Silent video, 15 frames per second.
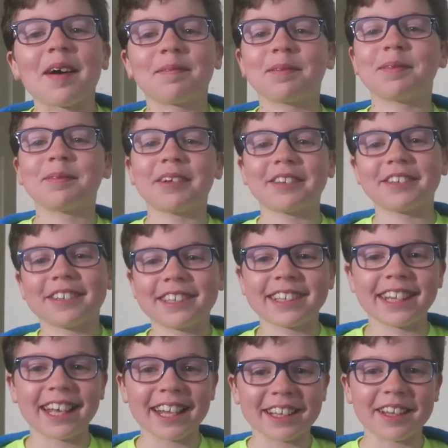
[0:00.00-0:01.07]
Happy Mother's
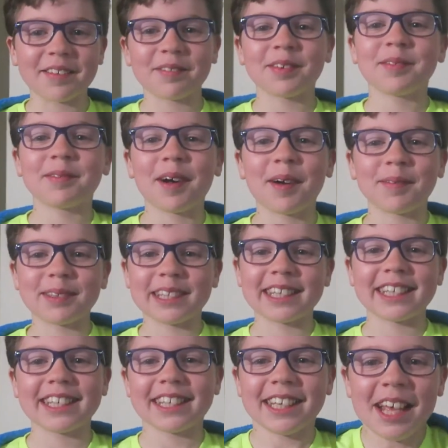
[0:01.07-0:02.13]
Day. I love you,
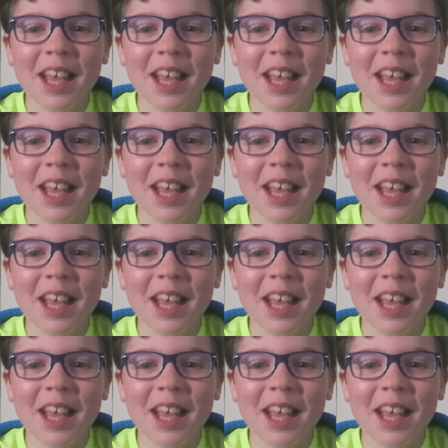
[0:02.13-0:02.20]
Mommy.